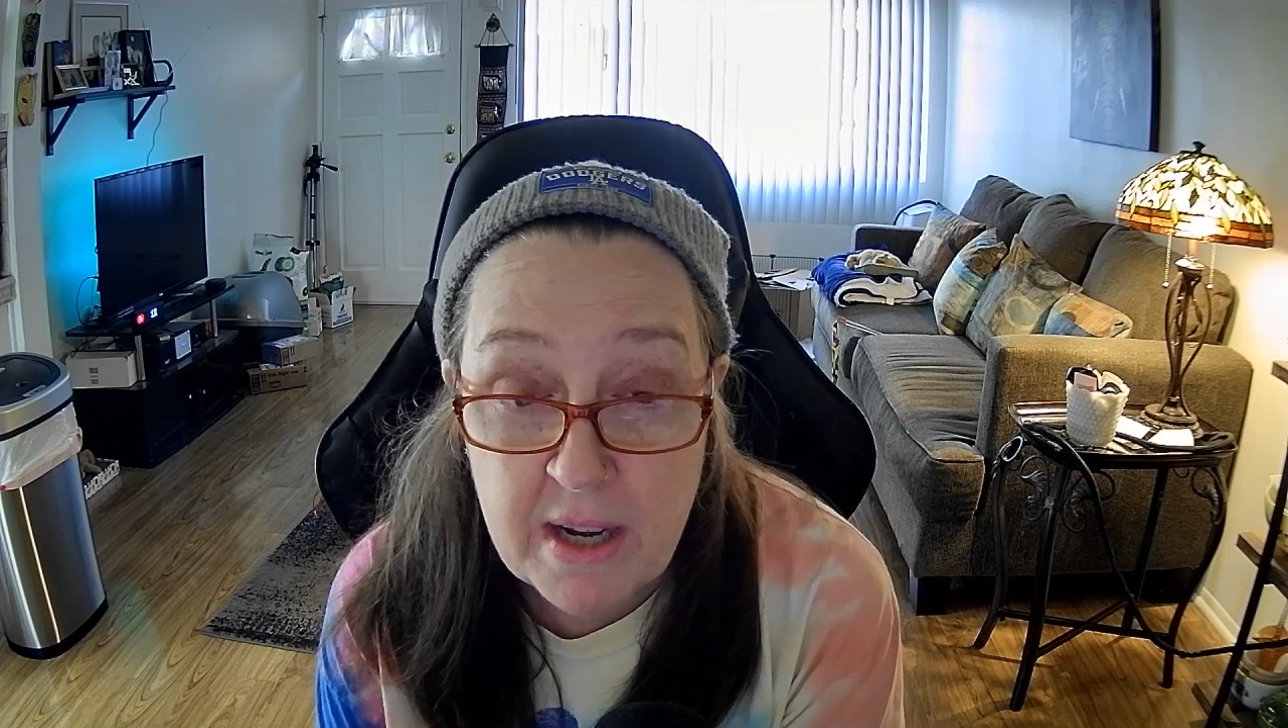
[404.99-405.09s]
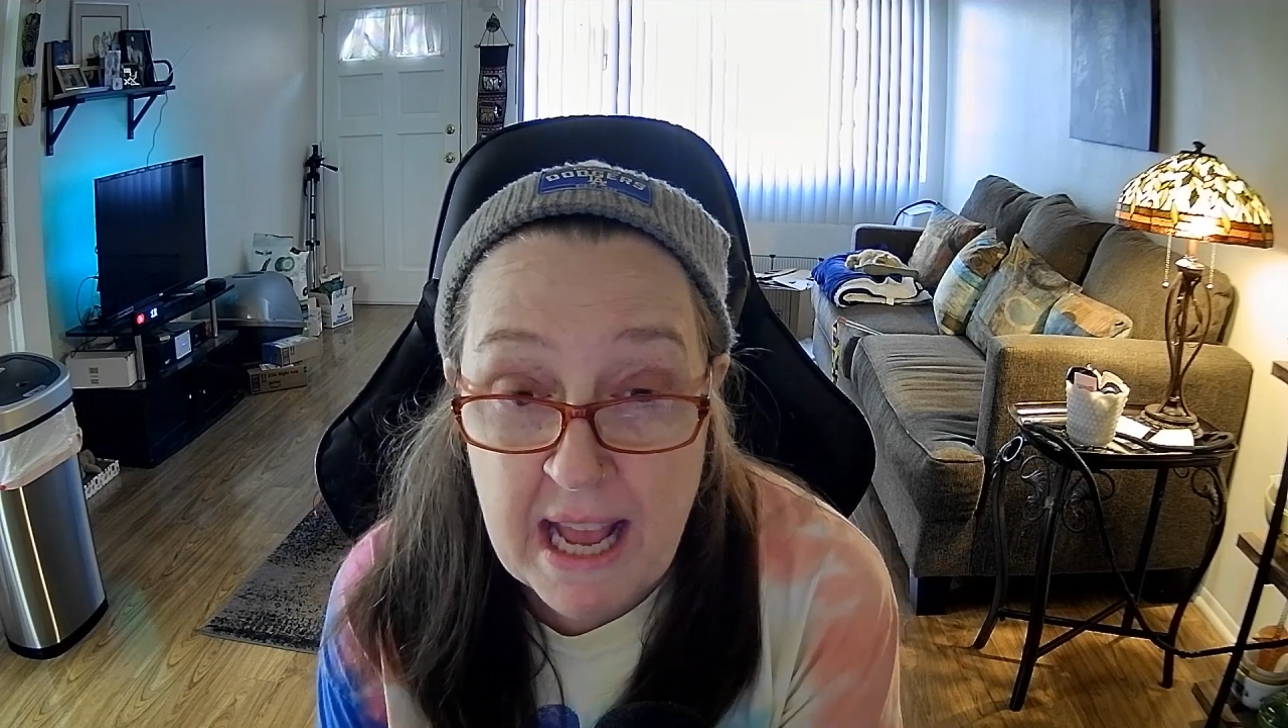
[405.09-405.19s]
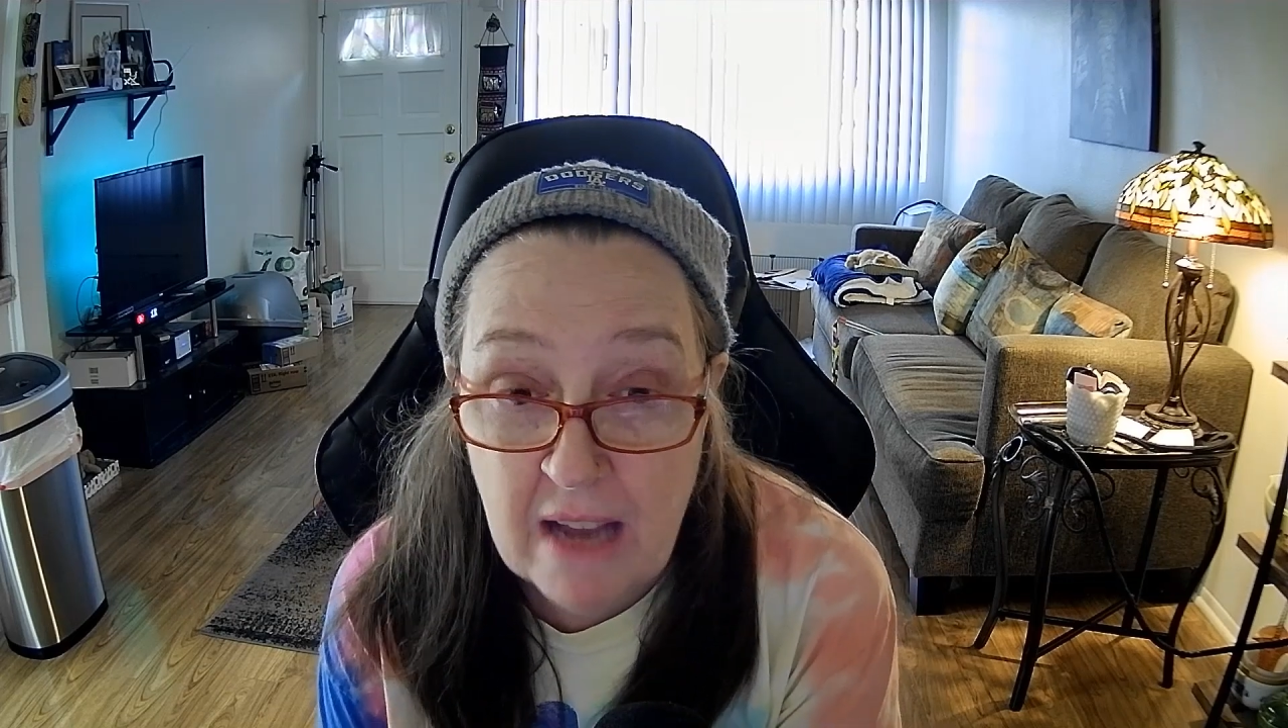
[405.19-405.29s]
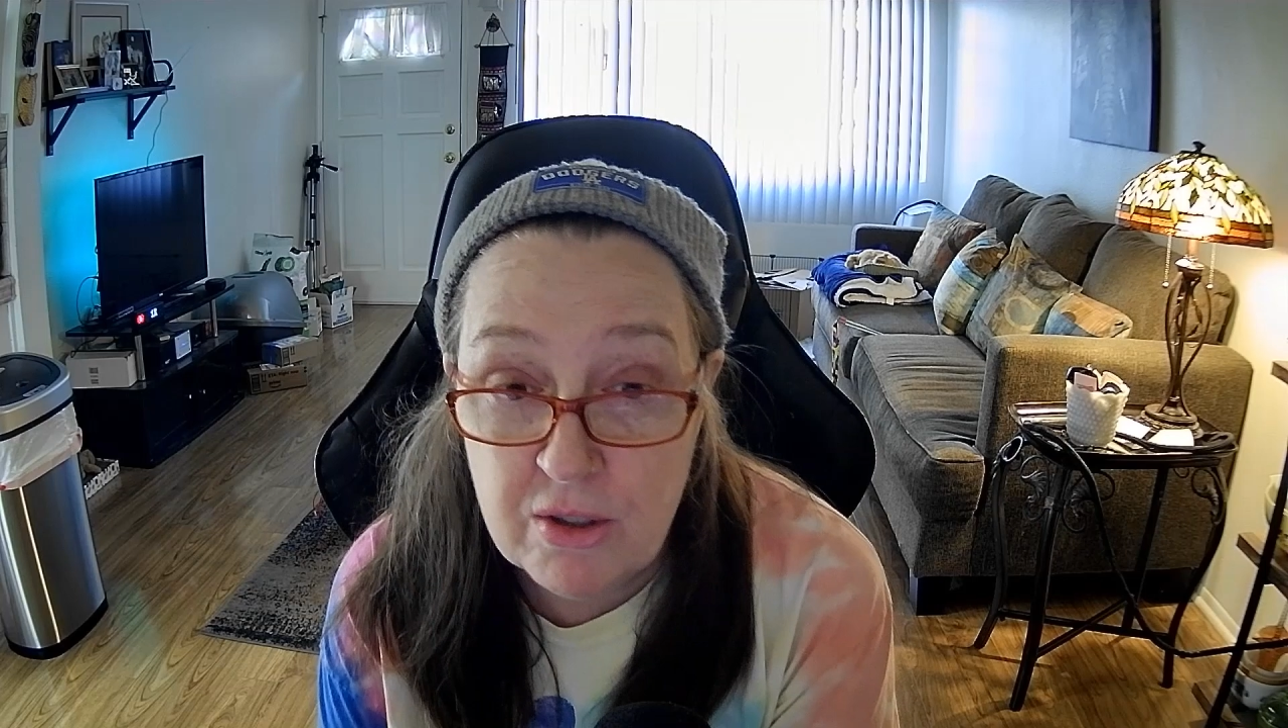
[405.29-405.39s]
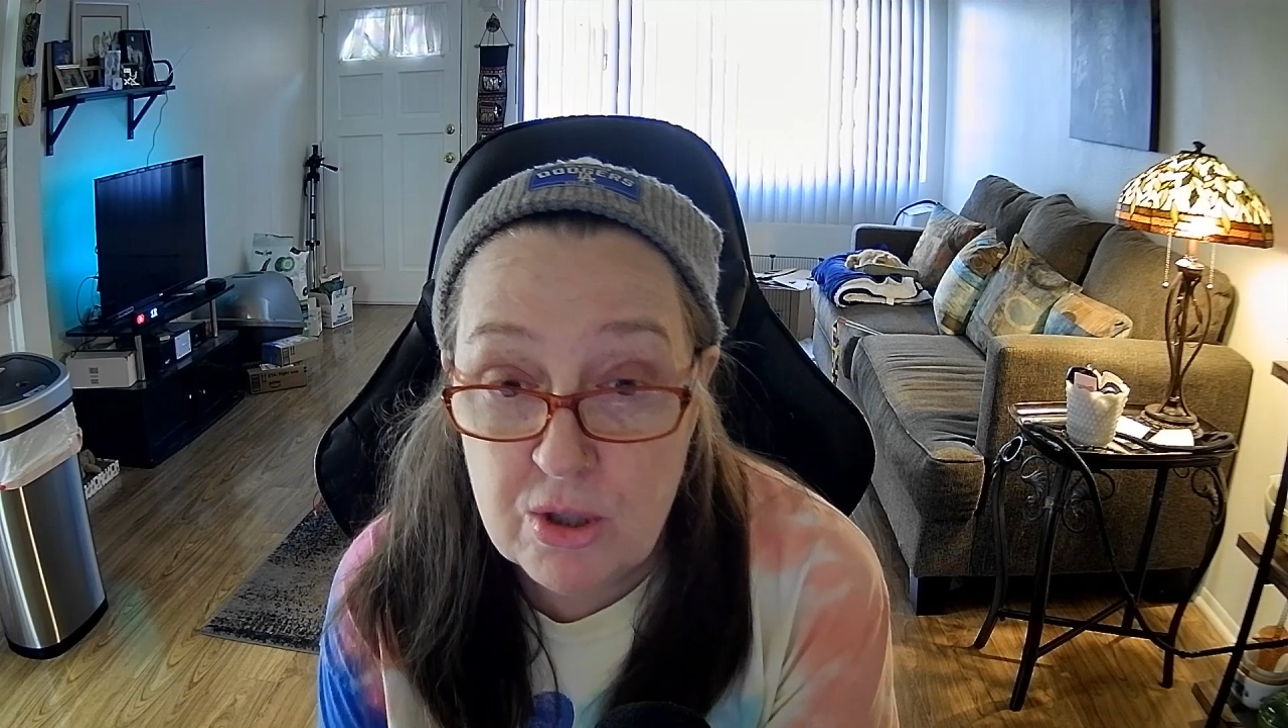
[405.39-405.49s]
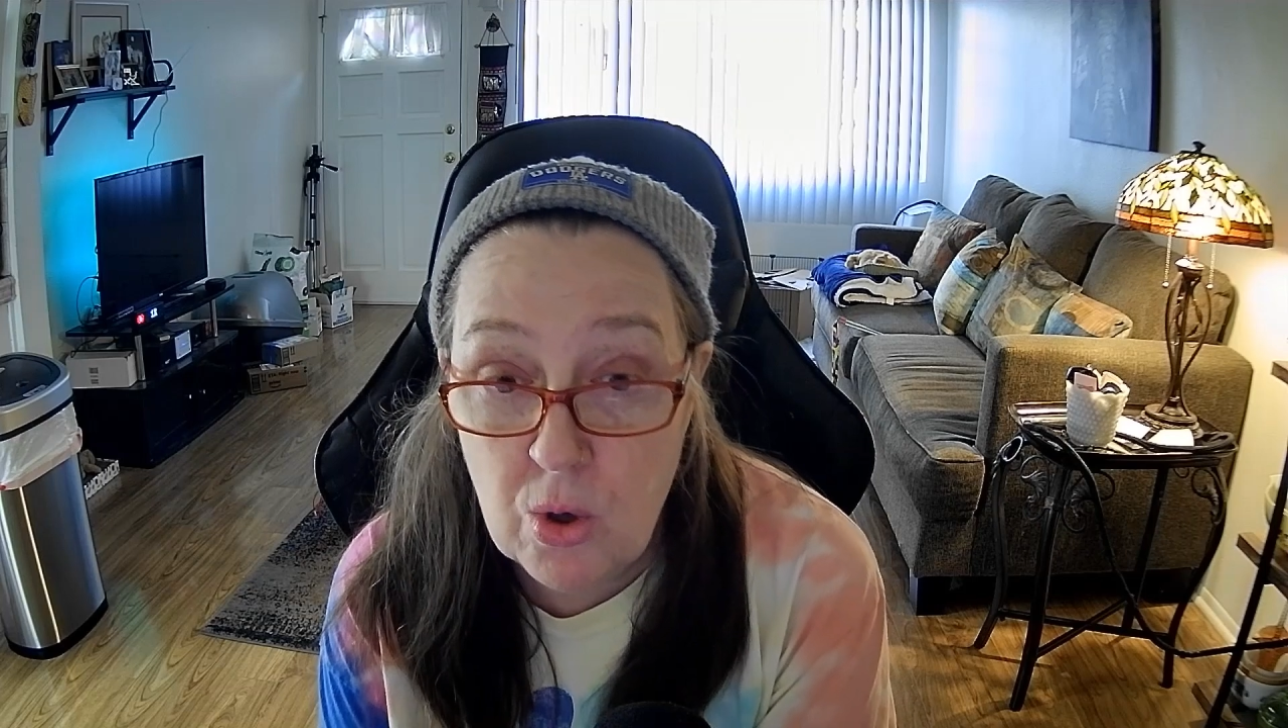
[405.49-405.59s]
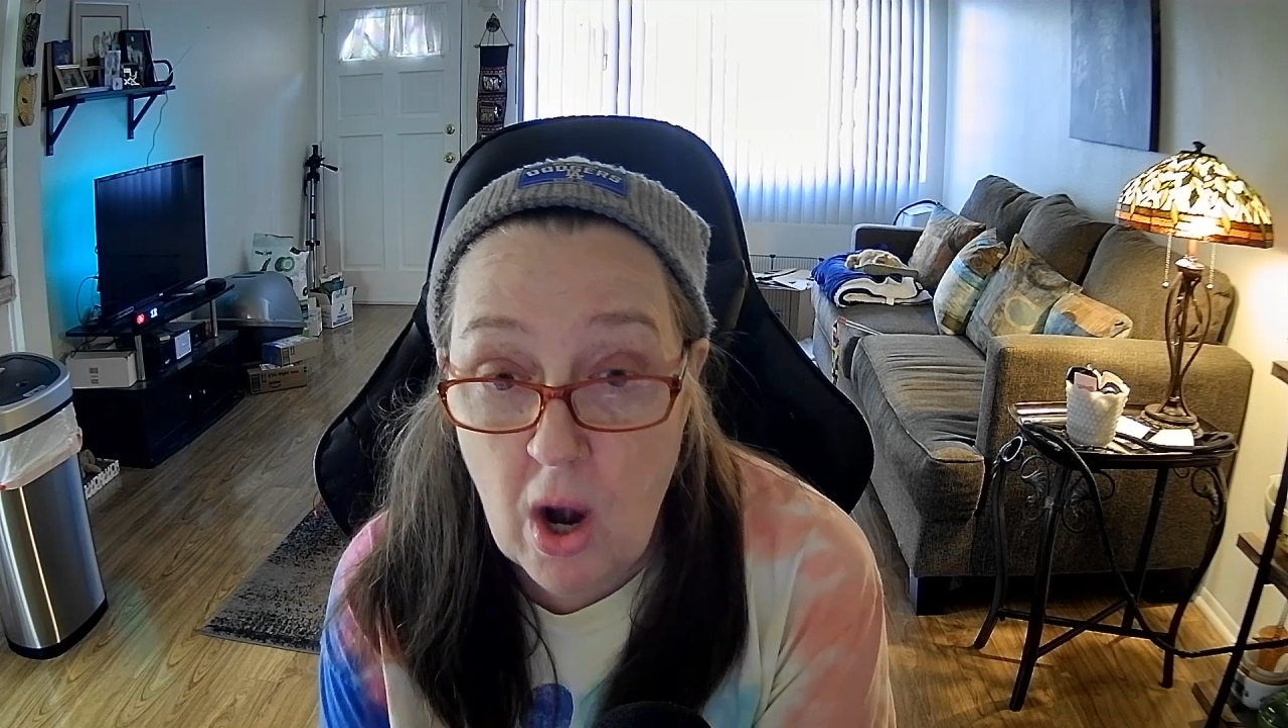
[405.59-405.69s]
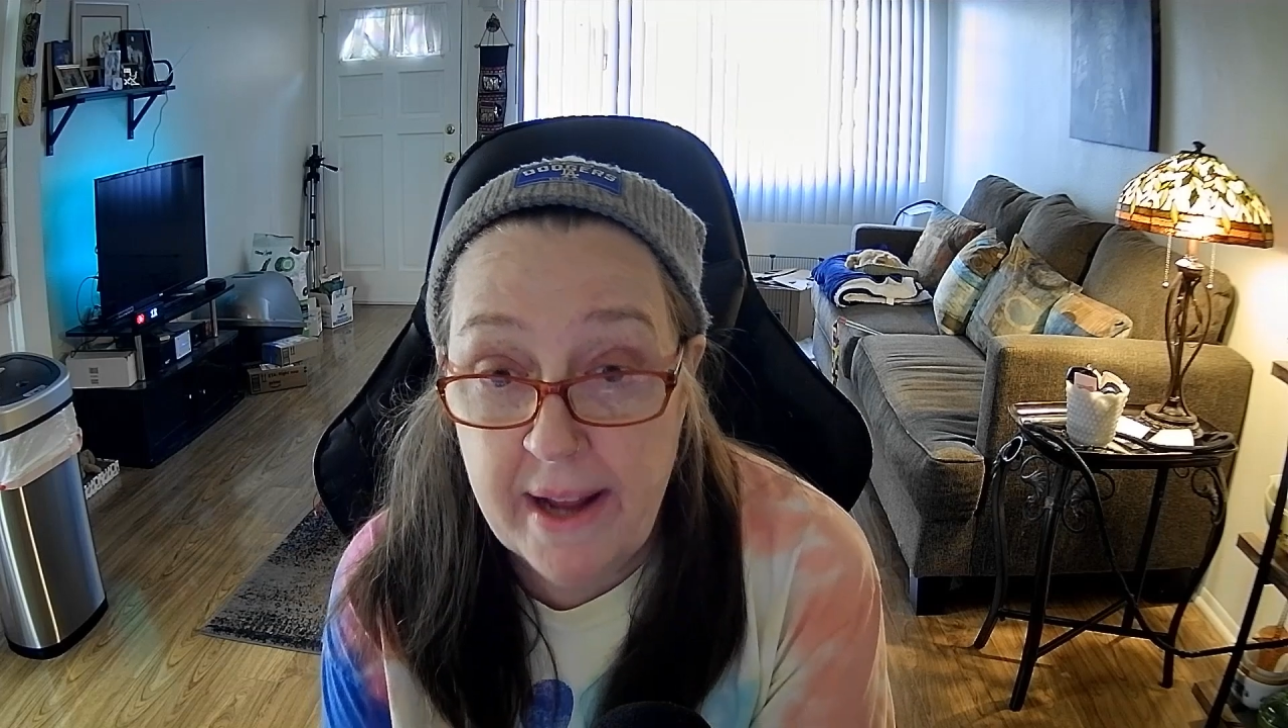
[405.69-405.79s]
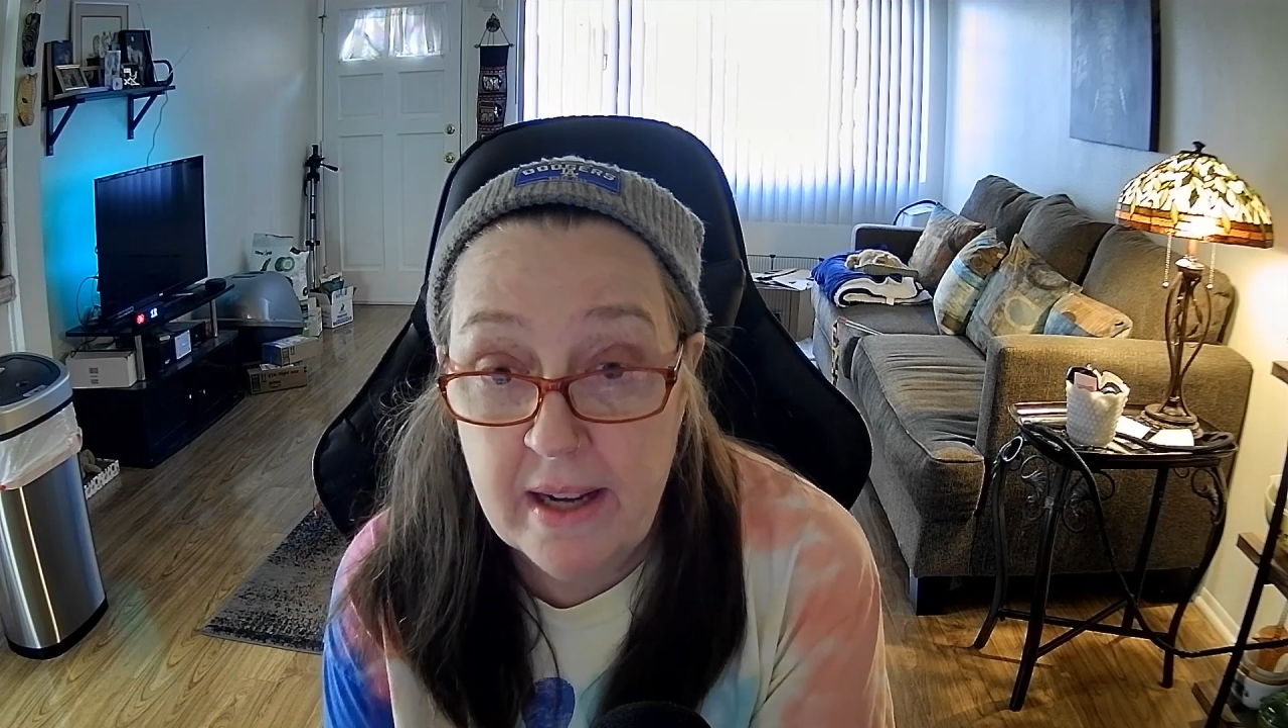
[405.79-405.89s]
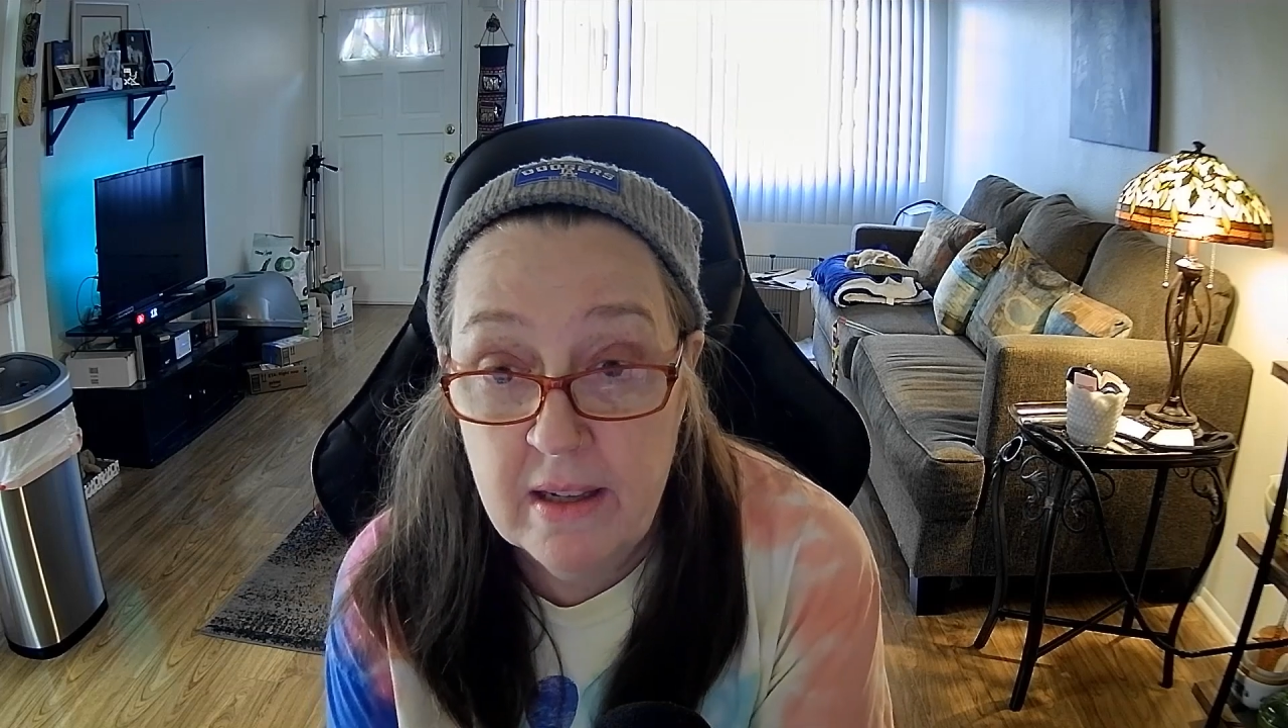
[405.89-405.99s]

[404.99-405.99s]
to have a strike